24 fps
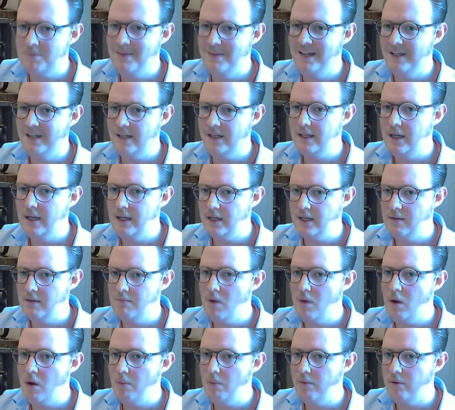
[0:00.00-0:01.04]
smelling like a
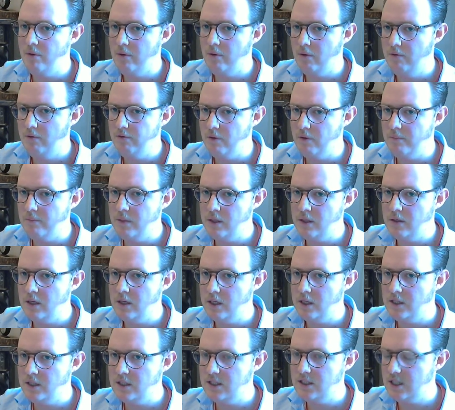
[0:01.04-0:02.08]
Marlboro from the
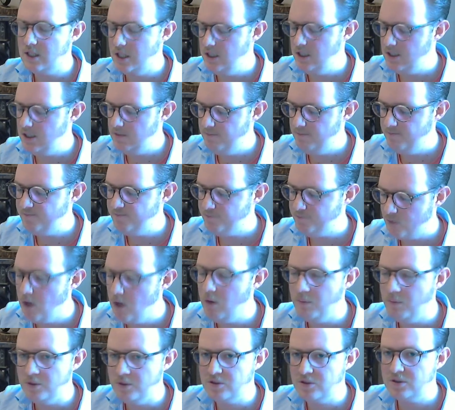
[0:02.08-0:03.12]
United States.
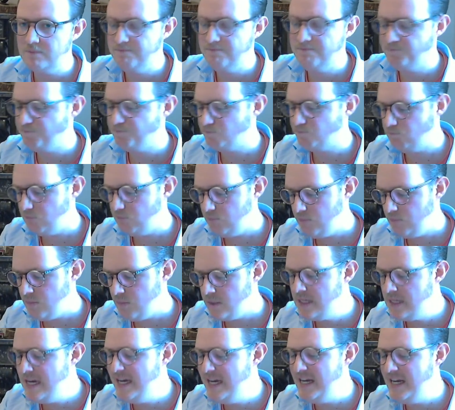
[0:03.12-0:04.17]
Almost.
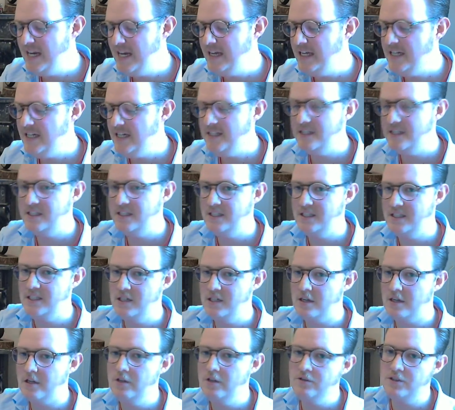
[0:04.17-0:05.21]
And I guess this is the
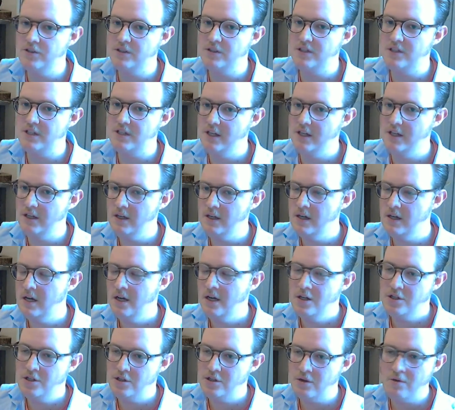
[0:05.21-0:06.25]
closest thing
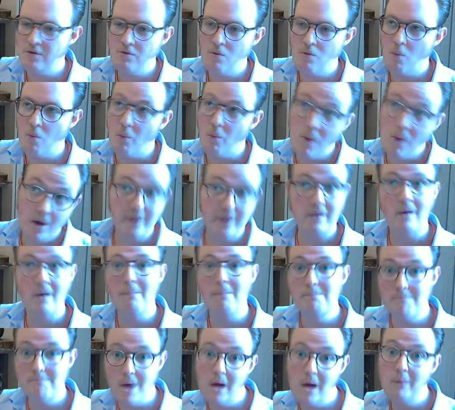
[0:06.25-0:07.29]
to what a
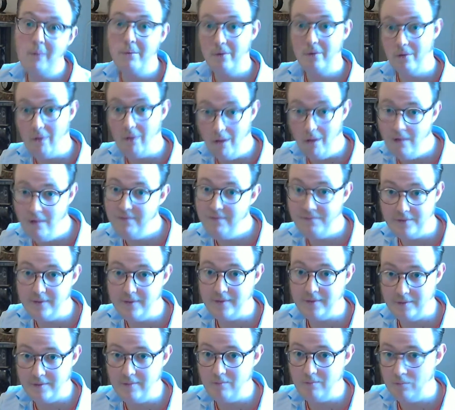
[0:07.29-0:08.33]
Marlboro
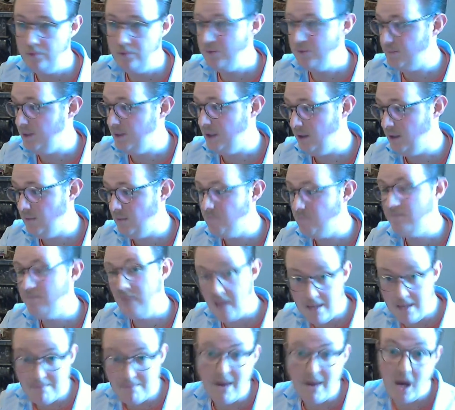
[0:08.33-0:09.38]
unfiltered would be,
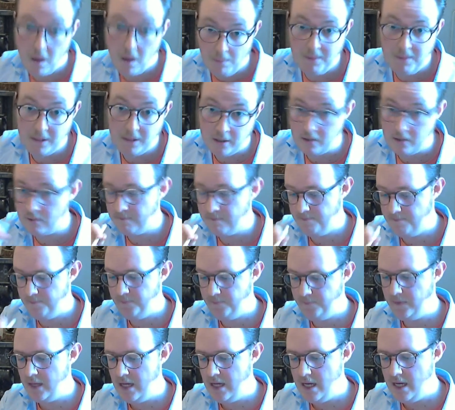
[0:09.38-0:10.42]
in my opinion.
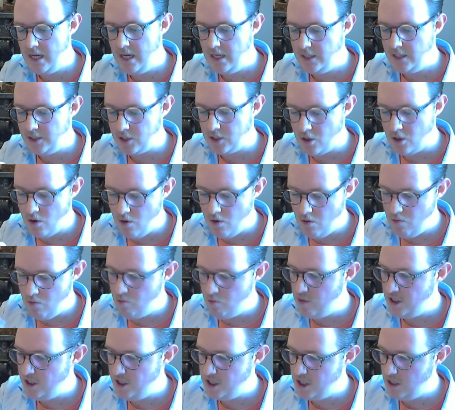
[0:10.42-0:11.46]
So
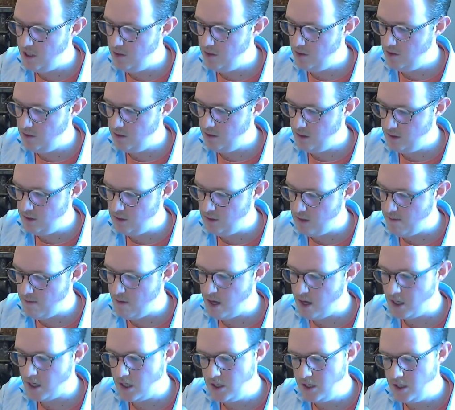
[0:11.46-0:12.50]
which end am
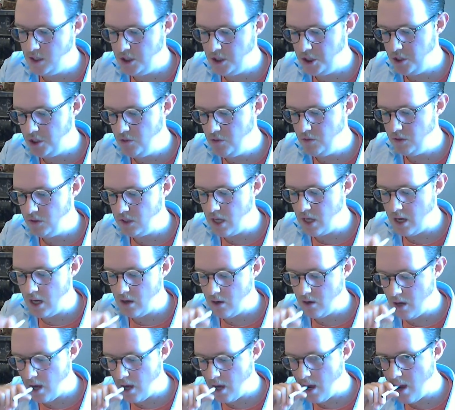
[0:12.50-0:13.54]
I gonna choose now?
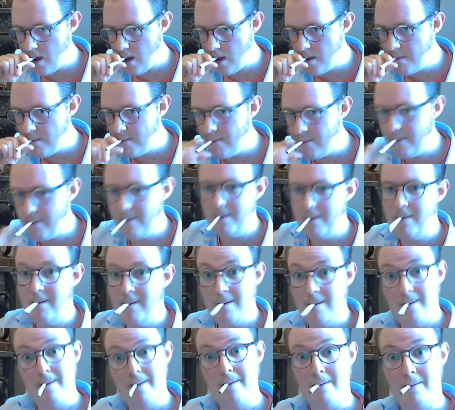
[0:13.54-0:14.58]

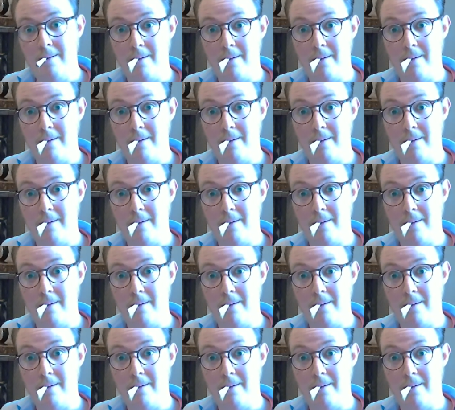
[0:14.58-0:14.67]
Which